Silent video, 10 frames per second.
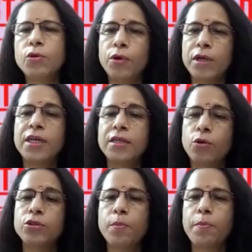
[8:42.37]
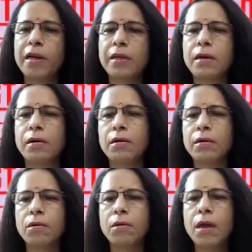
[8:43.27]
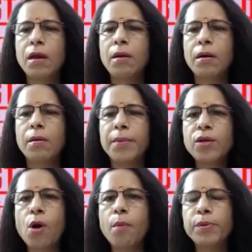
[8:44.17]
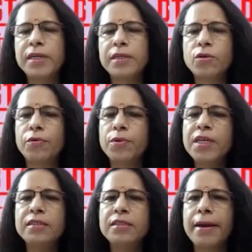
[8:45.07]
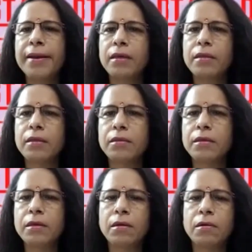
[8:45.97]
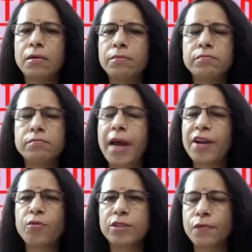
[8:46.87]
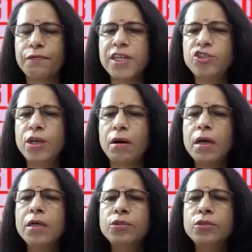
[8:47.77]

though Russia is also partly, a main component on redesigning the matrix of Asia.